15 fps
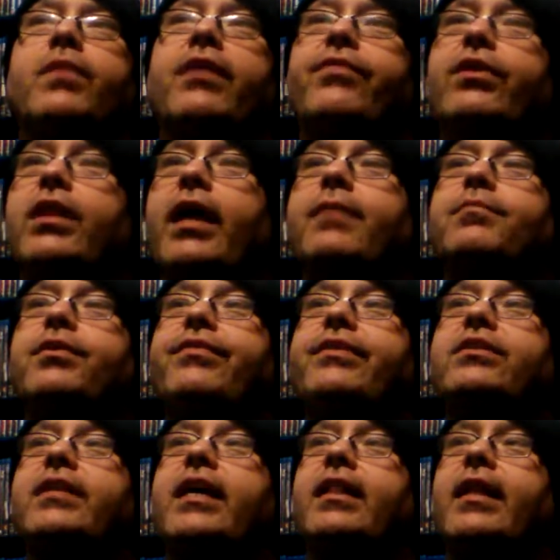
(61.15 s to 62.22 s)
If you like
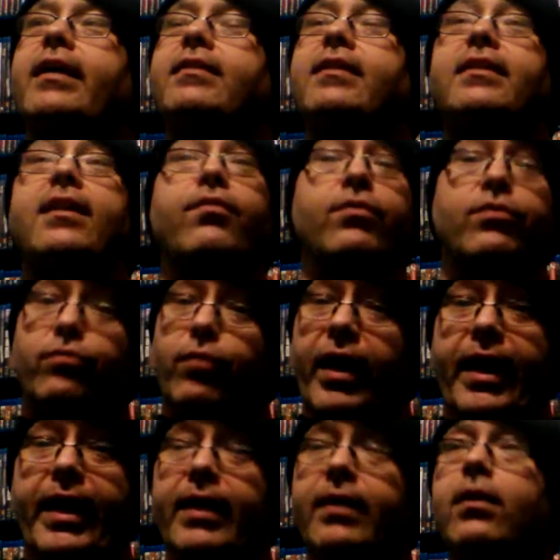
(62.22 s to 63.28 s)
movies, say, like The Devil's
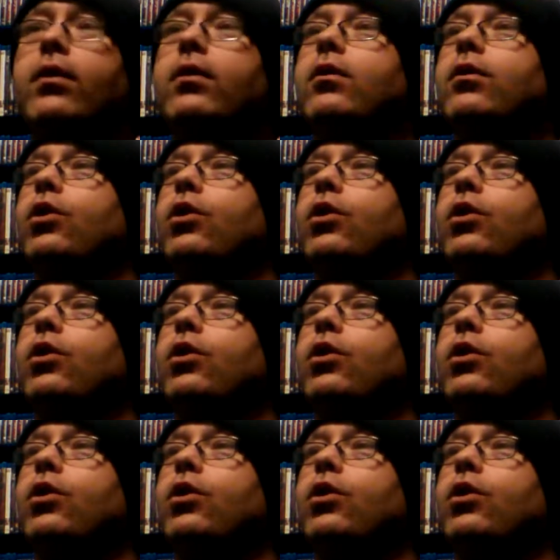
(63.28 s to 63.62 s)
Reign,